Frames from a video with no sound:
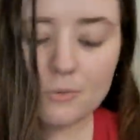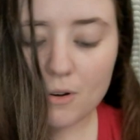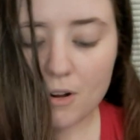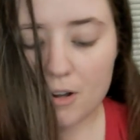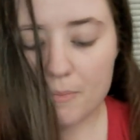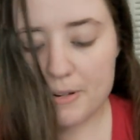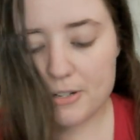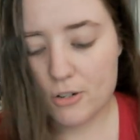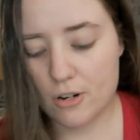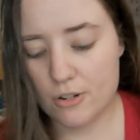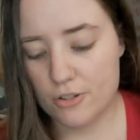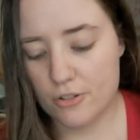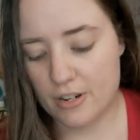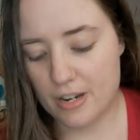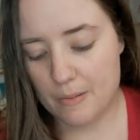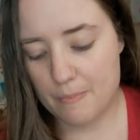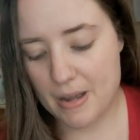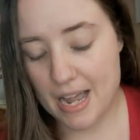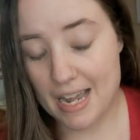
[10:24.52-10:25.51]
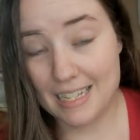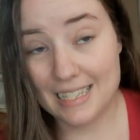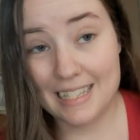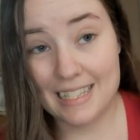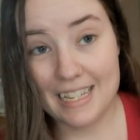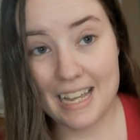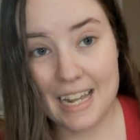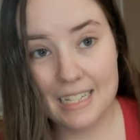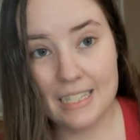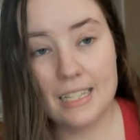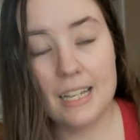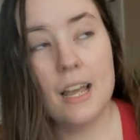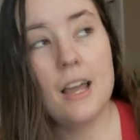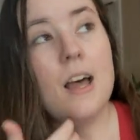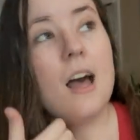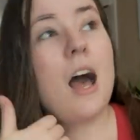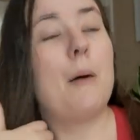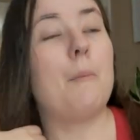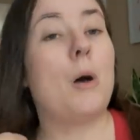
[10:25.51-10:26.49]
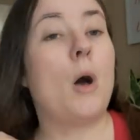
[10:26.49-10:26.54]
will all be drawstring bag sets.
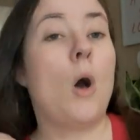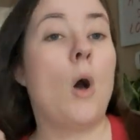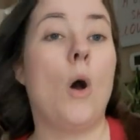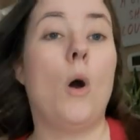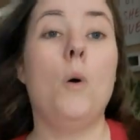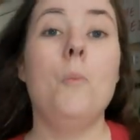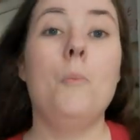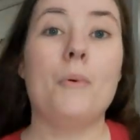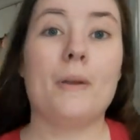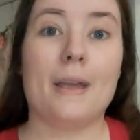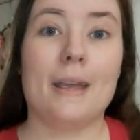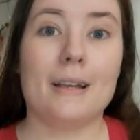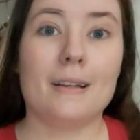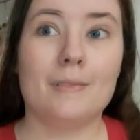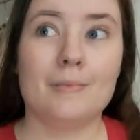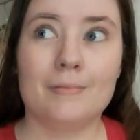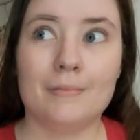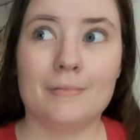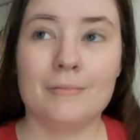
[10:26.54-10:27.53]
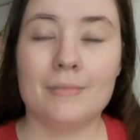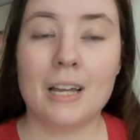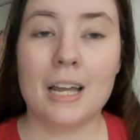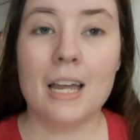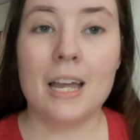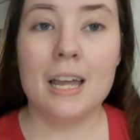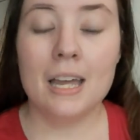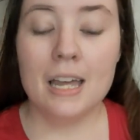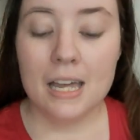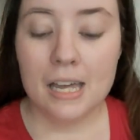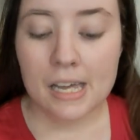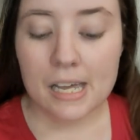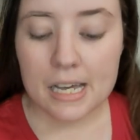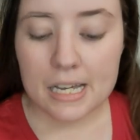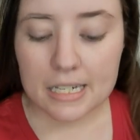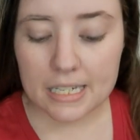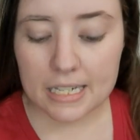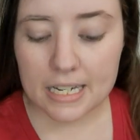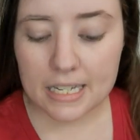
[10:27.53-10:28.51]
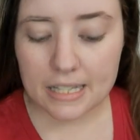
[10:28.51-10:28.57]
I'm hoping
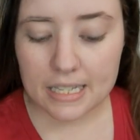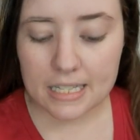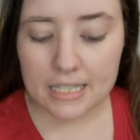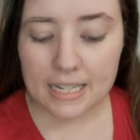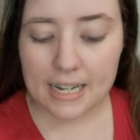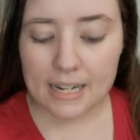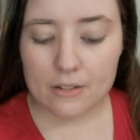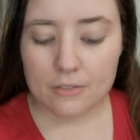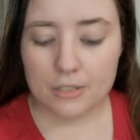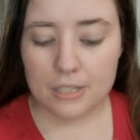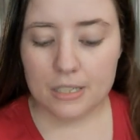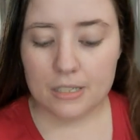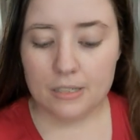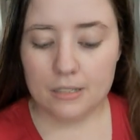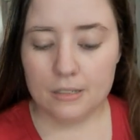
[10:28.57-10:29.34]
to get these out. How